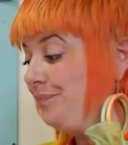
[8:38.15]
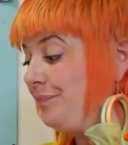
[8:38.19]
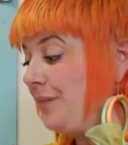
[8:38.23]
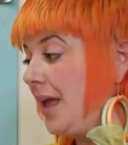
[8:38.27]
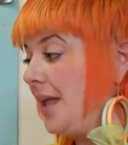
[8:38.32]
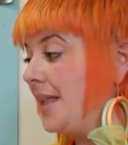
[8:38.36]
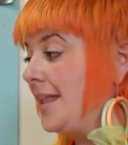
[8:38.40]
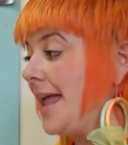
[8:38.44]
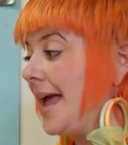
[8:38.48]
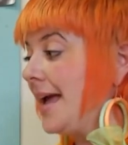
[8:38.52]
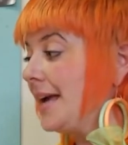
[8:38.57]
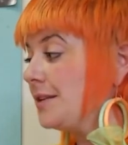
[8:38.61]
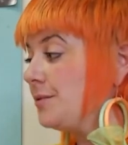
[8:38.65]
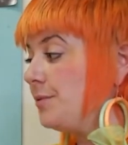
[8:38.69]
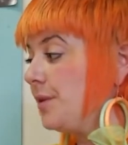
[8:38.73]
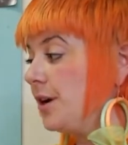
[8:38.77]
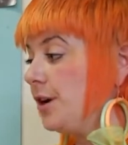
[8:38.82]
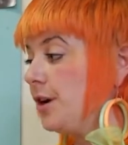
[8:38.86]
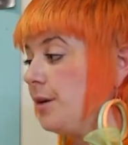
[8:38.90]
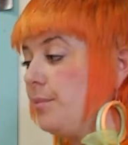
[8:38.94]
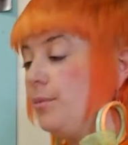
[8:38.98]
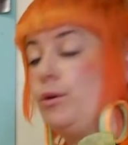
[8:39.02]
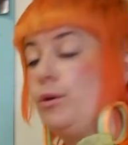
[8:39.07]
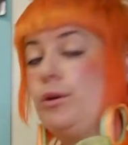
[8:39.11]
and next we're
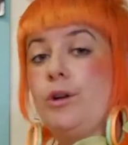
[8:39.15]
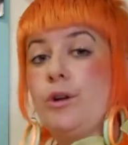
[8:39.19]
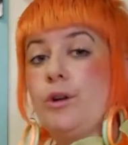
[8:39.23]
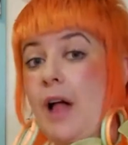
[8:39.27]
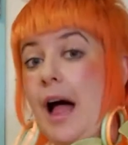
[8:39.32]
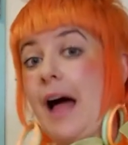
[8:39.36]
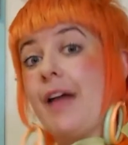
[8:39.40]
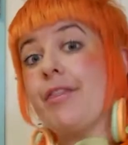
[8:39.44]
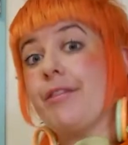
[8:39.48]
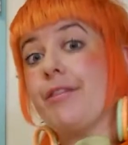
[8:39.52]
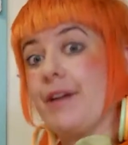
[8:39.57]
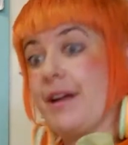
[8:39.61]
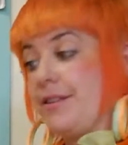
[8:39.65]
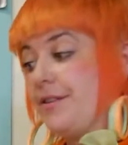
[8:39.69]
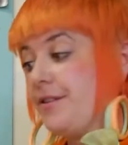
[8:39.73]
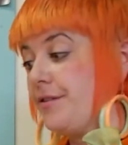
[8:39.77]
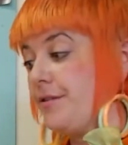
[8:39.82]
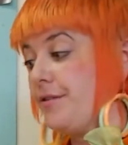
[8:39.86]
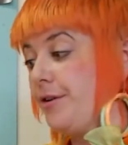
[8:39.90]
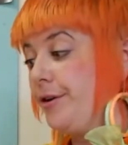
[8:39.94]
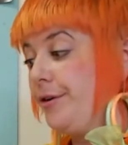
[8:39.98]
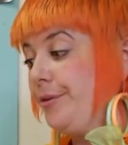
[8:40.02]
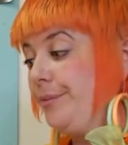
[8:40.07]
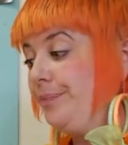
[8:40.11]
going to pull all our threads
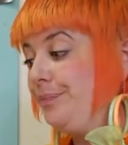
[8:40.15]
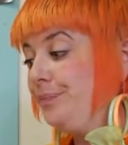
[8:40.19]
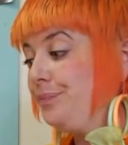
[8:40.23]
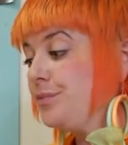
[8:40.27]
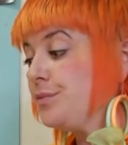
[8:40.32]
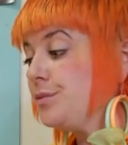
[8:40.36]
through.